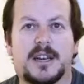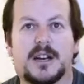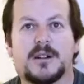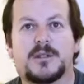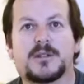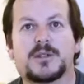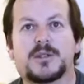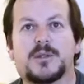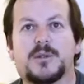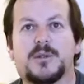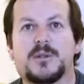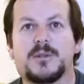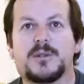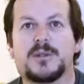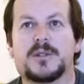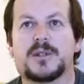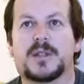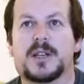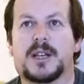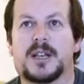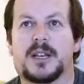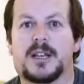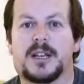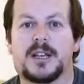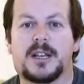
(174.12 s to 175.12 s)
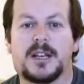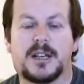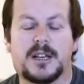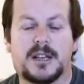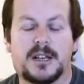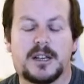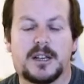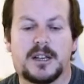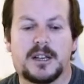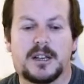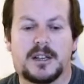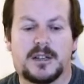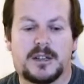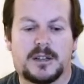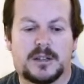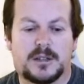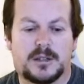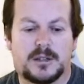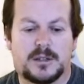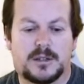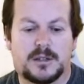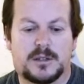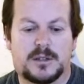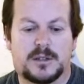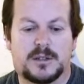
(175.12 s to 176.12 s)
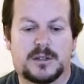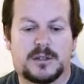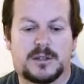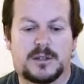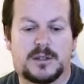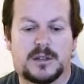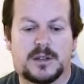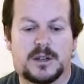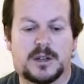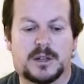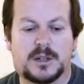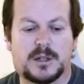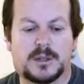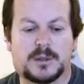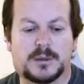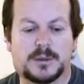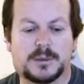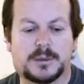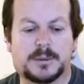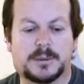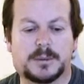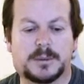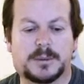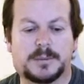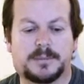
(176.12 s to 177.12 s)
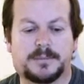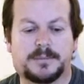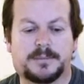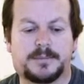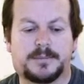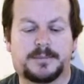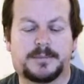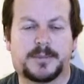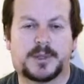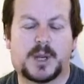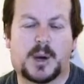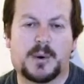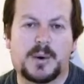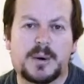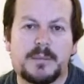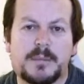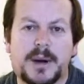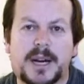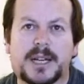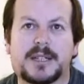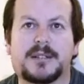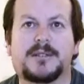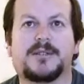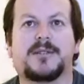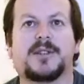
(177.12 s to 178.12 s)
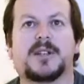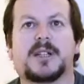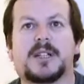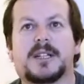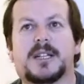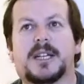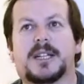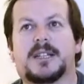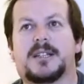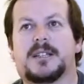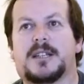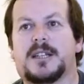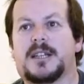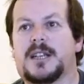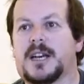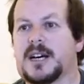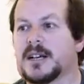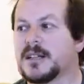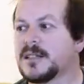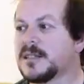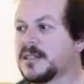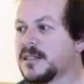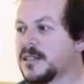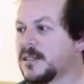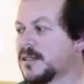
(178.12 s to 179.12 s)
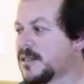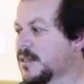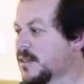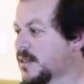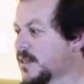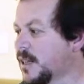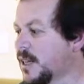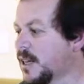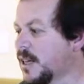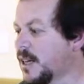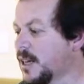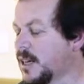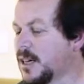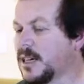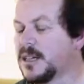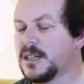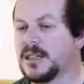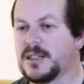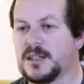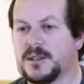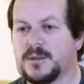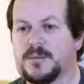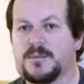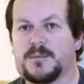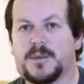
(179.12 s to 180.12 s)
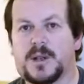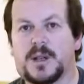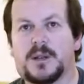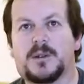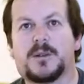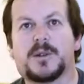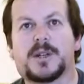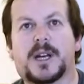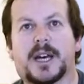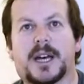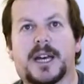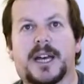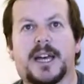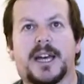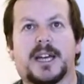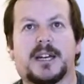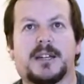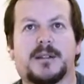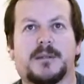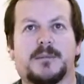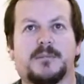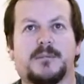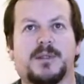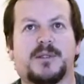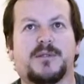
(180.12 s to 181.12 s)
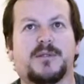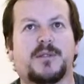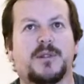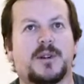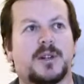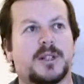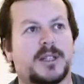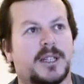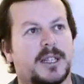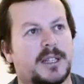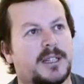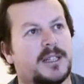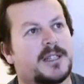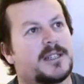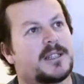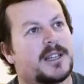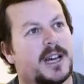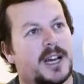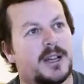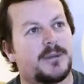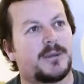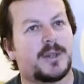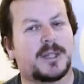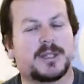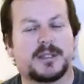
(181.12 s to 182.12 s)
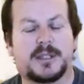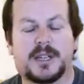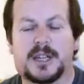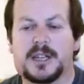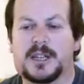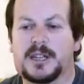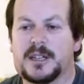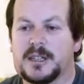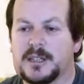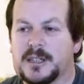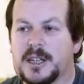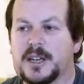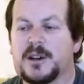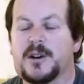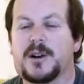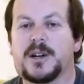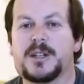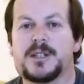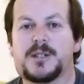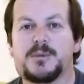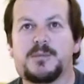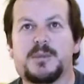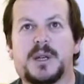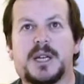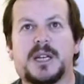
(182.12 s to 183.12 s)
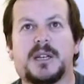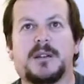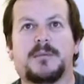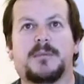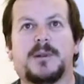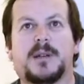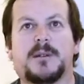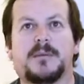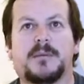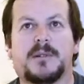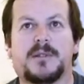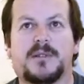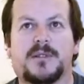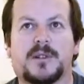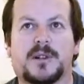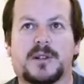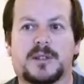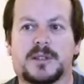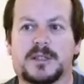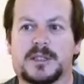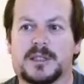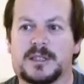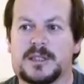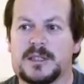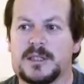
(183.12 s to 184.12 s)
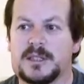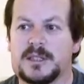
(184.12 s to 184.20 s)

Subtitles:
in our schools. So we might feel that the youngsters look ahead before they decide what they're going to be, before they